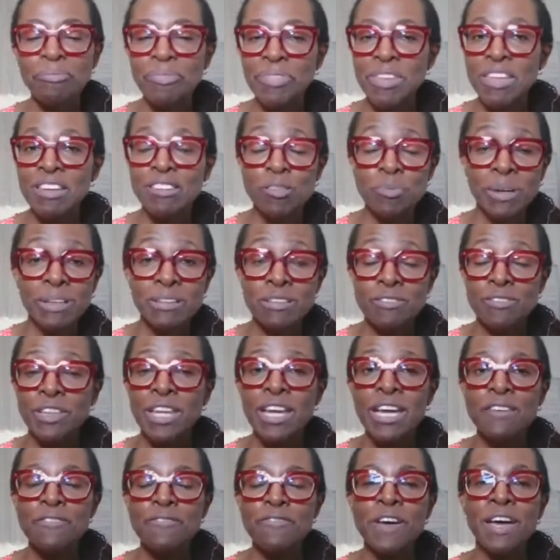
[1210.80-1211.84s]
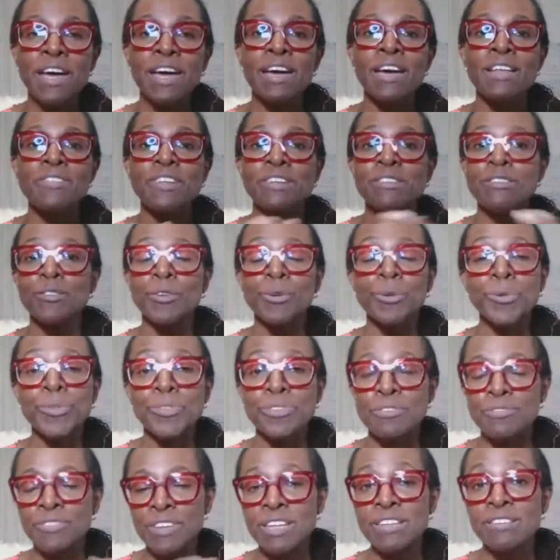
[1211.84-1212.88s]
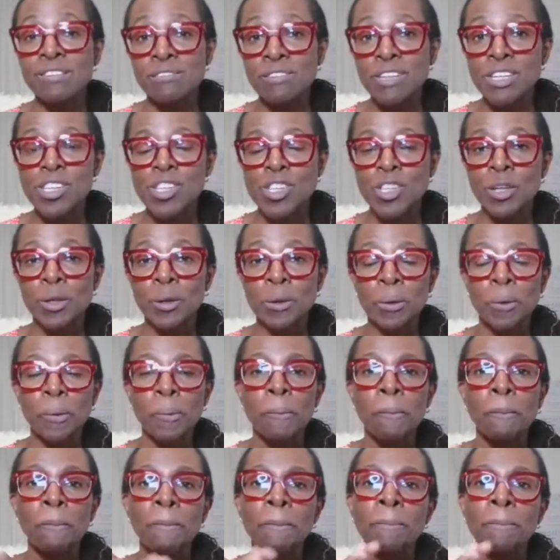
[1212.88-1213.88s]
the expense of an airfare, there's of course the visa issue,